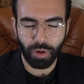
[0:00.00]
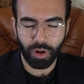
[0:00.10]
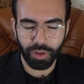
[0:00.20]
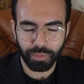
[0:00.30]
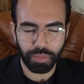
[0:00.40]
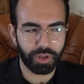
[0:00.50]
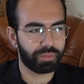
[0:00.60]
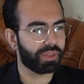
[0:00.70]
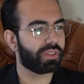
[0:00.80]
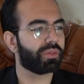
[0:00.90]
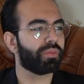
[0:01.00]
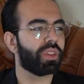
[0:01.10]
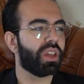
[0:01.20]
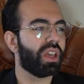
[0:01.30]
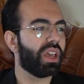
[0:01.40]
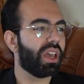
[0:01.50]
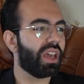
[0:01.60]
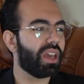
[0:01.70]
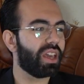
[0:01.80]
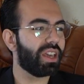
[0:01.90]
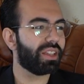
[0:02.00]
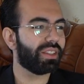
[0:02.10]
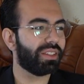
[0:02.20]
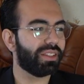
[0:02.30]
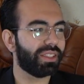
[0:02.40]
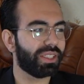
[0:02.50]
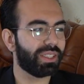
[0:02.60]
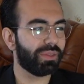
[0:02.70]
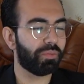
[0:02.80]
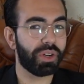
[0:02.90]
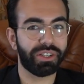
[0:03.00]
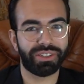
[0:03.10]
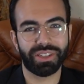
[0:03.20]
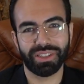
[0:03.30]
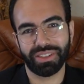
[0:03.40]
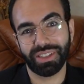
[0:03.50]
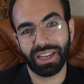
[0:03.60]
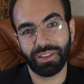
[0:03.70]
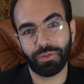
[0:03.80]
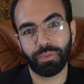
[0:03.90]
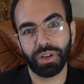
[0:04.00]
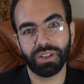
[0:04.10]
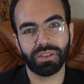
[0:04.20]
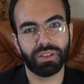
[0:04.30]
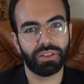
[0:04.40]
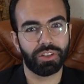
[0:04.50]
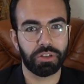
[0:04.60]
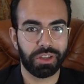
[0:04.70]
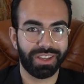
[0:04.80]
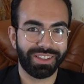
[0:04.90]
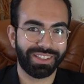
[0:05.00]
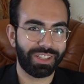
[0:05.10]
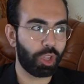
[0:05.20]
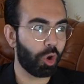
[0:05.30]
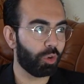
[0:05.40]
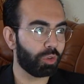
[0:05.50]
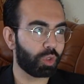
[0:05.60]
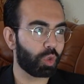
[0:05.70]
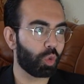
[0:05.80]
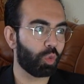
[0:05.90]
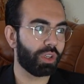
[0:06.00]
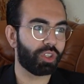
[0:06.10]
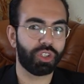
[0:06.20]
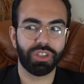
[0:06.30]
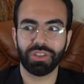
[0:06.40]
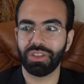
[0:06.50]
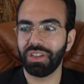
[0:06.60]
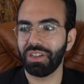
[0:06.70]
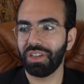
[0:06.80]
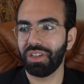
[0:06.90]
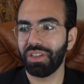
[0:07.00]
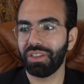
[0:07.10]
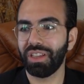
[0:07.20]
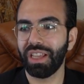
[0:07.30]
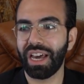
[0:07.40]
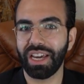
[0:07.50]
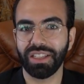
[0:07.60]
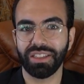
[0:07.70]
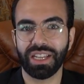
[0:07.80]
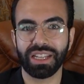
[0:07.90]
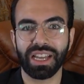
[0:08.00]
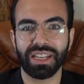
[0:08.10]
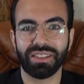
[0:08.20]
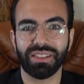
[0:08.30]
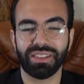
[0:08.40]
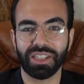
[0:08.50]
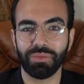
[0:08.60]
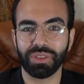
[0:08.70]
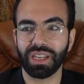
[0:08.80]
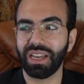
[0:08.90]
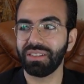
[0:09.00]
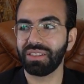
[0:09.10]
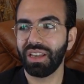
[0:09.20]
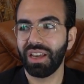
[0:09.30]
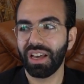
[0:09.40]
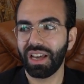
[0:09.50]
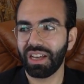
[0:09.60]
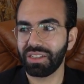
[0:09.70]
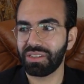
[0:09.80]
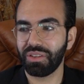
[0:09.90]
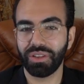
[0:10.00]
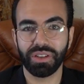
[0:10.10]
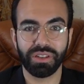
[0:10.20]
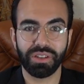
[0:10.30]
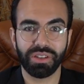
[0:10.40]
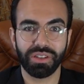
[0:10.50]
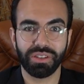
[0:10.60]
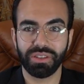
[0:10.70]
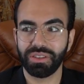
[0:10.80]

on purpose. And the person, the naive person, knows which is the line that has the same size as the